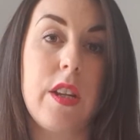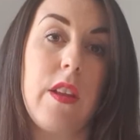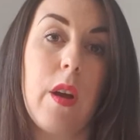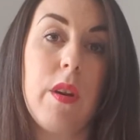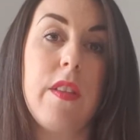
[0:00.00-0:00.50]
and
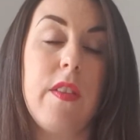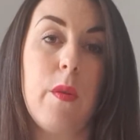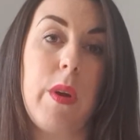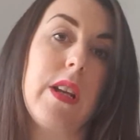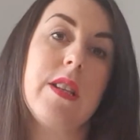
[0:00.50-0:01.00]
the only thing
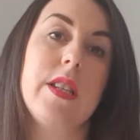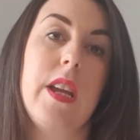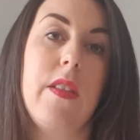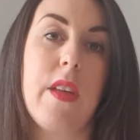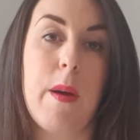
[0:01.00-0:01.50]
that we can
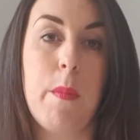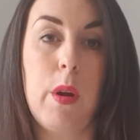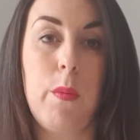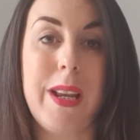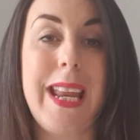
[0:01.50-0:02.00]
see in that
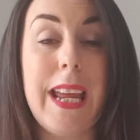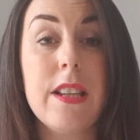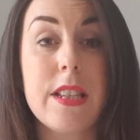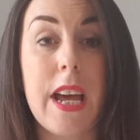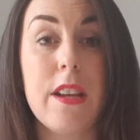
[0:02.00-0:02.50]
moment
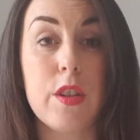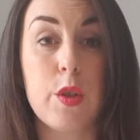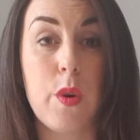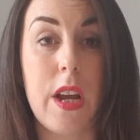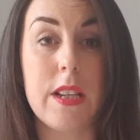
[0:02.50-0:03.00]
is that
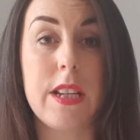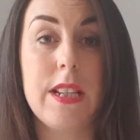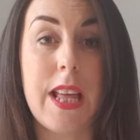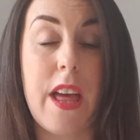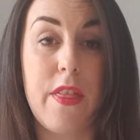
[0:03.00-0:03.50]
distress,
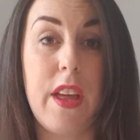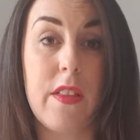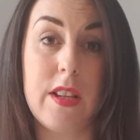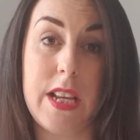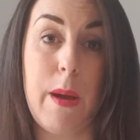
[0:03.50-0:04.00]
is that thing
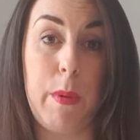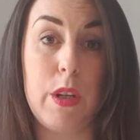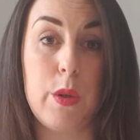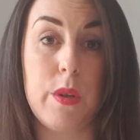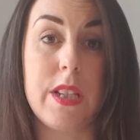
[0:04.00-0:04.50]
that's
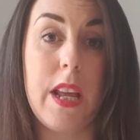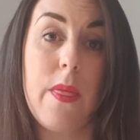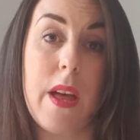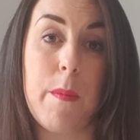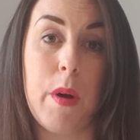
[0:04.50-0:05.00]
happened to us
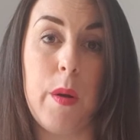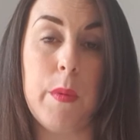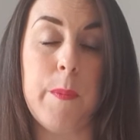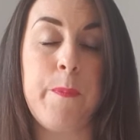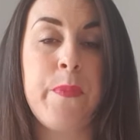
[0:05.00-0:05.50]
in that
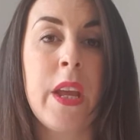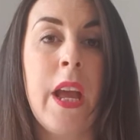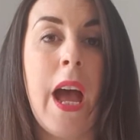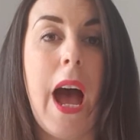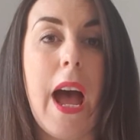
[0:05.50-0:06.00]
moment.
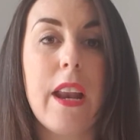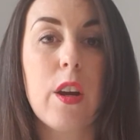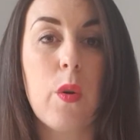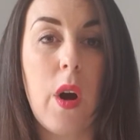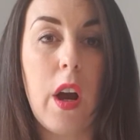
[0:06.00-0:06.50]

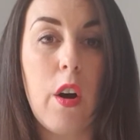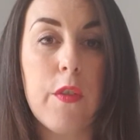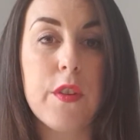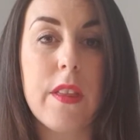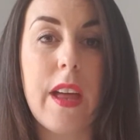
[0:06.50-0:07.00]
And quite
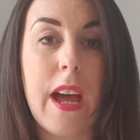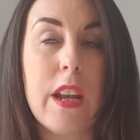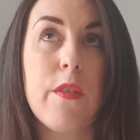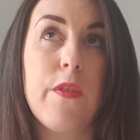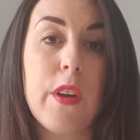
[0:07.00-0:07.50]
often
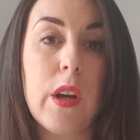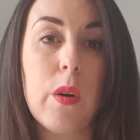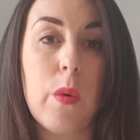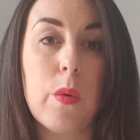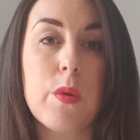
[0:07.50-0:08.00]
that
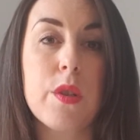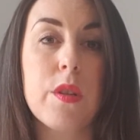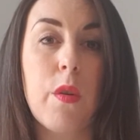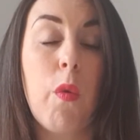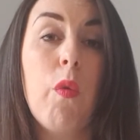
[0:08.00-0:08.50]

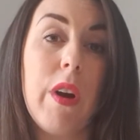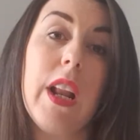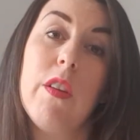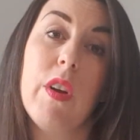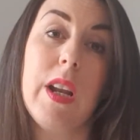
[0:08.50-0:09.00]
feels
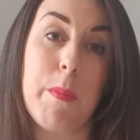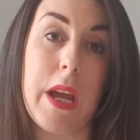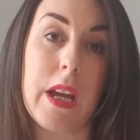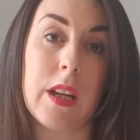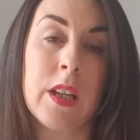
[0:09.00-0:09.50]
really, really
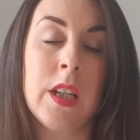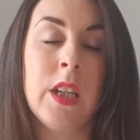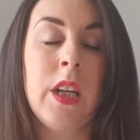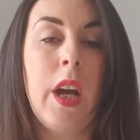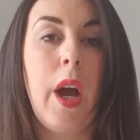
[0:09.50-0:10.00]
big.
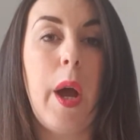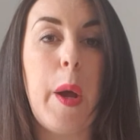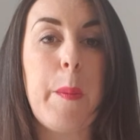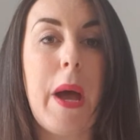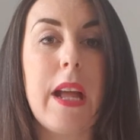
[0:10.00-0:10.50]

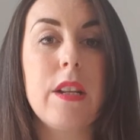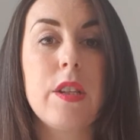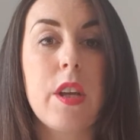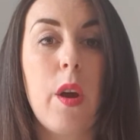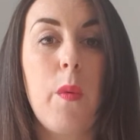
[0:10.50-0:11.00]
And
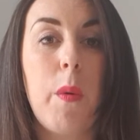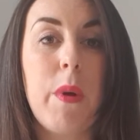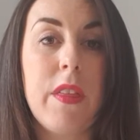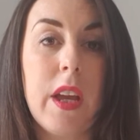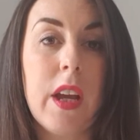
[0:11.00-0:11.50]
so when
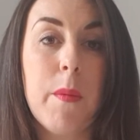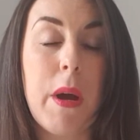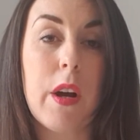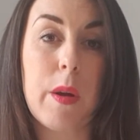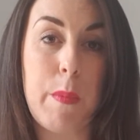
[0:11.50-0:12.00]
we think
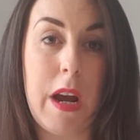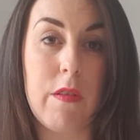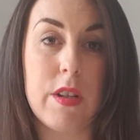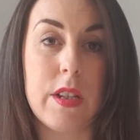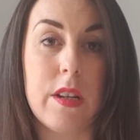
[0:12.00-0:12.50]
about
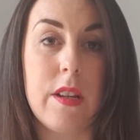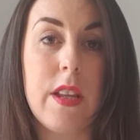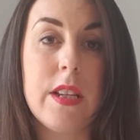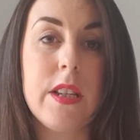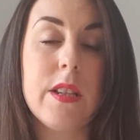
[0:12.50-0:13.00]
comparison,
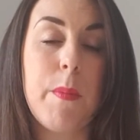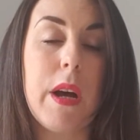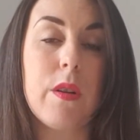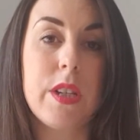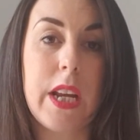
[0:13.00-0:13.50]
this is
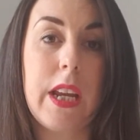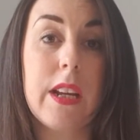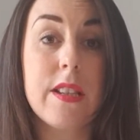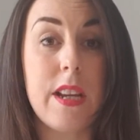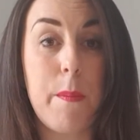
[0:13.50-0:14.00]
about taking
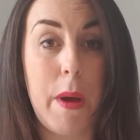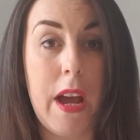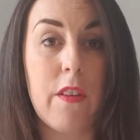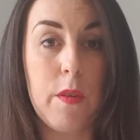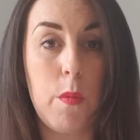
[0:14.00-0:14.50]
a step
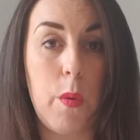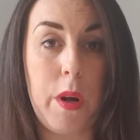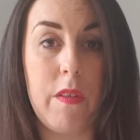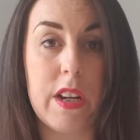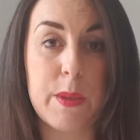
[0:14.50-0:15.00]
back from what
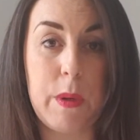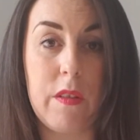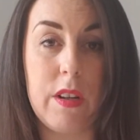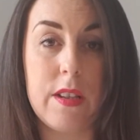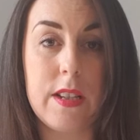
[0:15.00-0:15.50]
we're
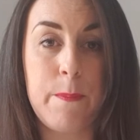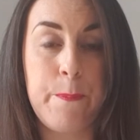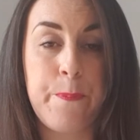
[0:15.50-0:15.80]
experiencing